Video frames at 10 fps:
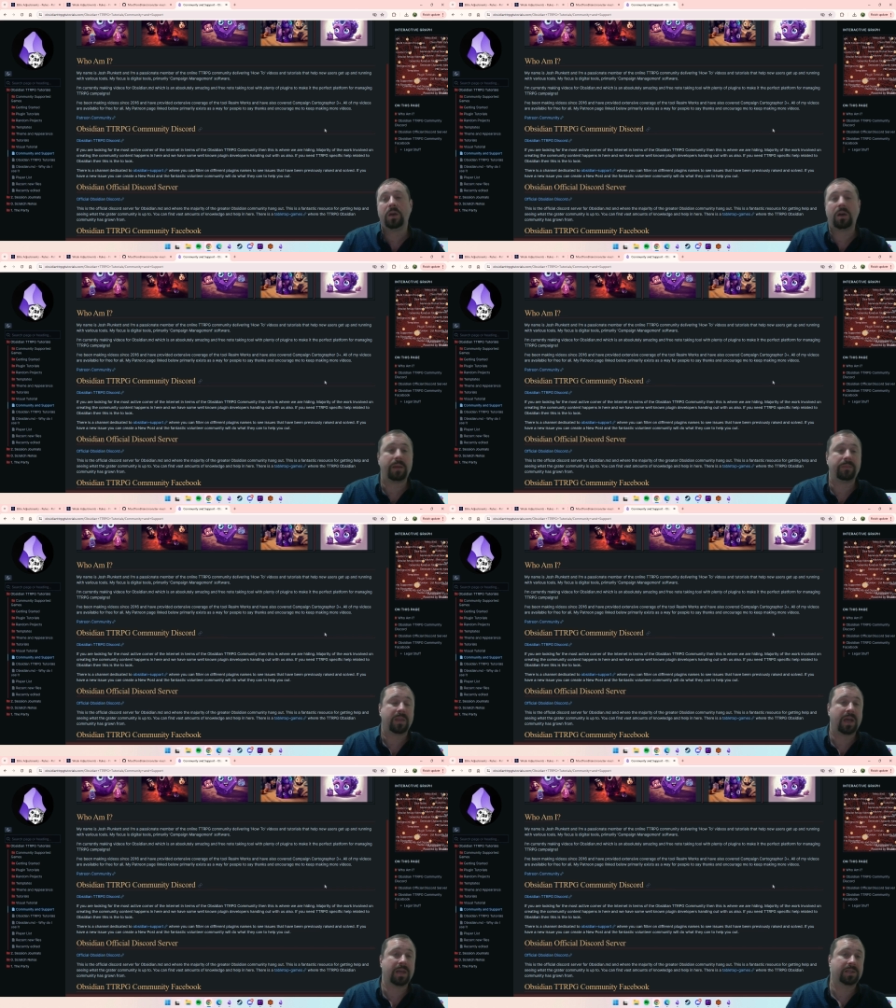All right,
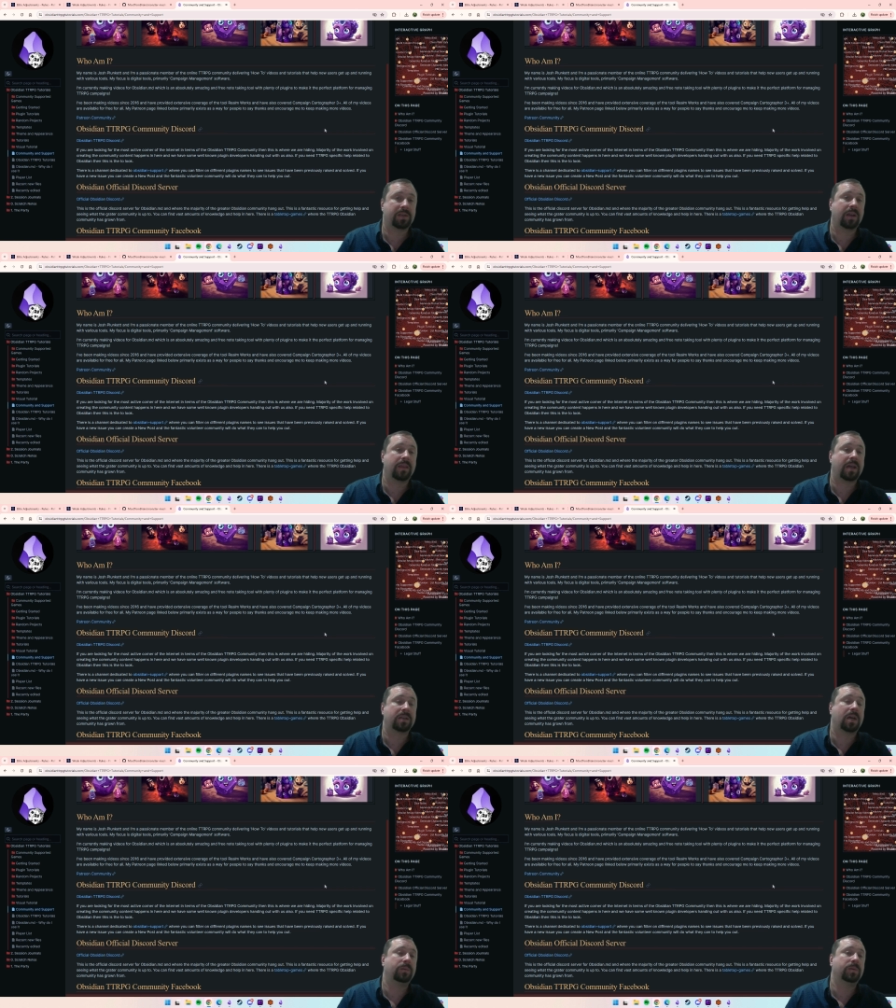outside of that,
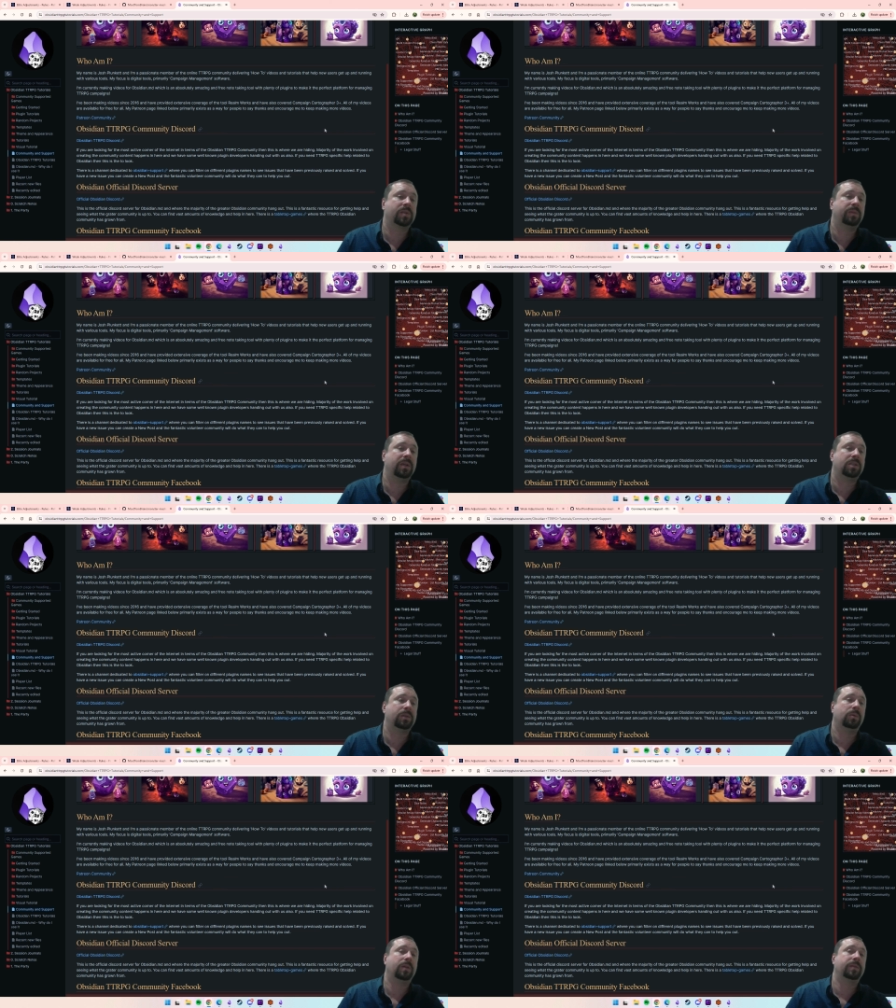I will speak to
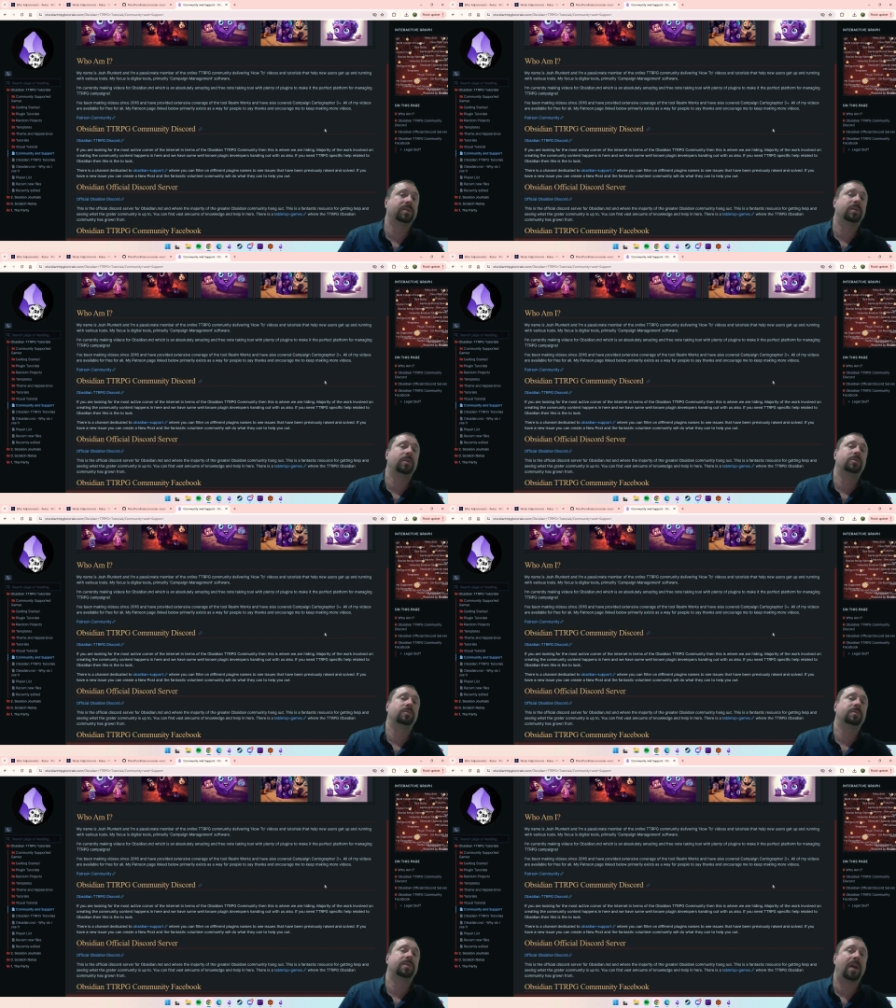you all on the
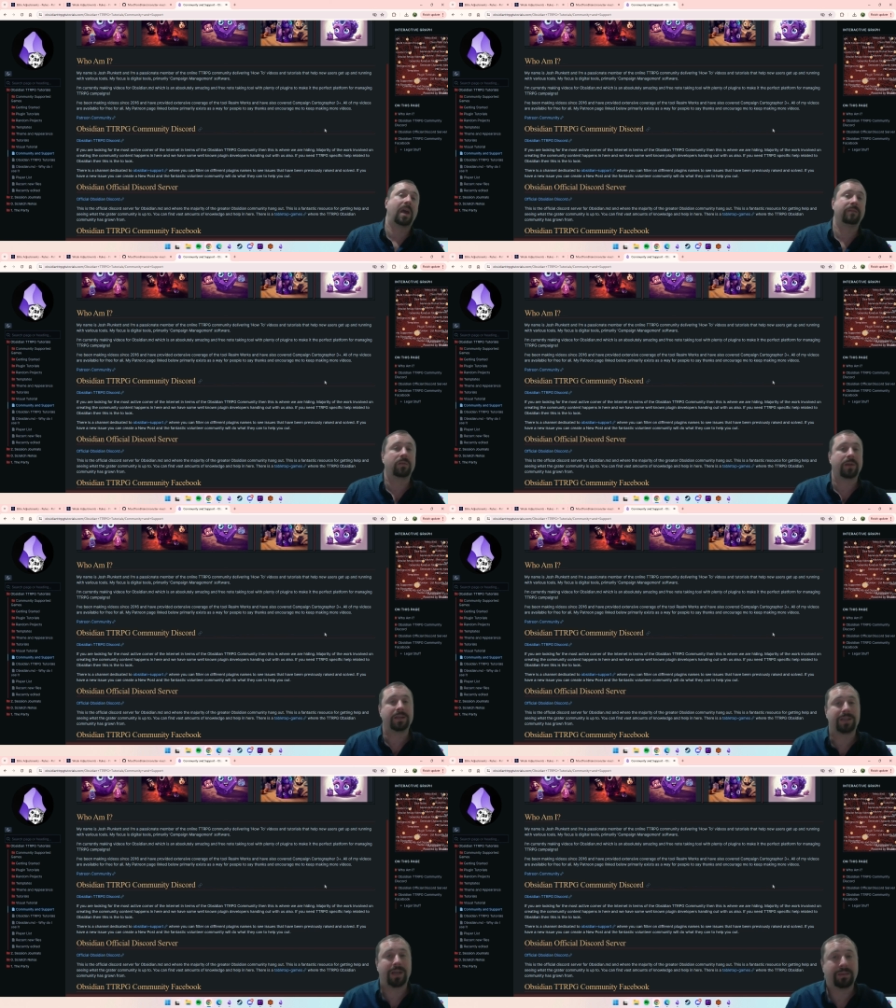socials. Have a
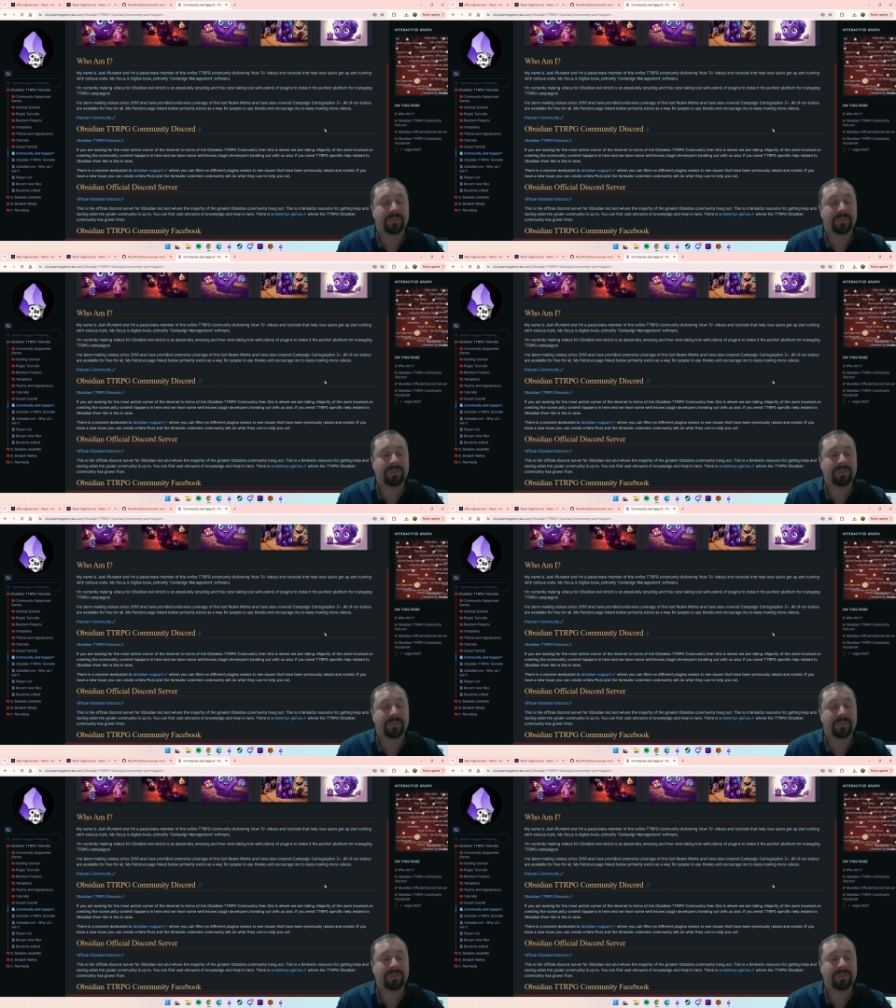great day.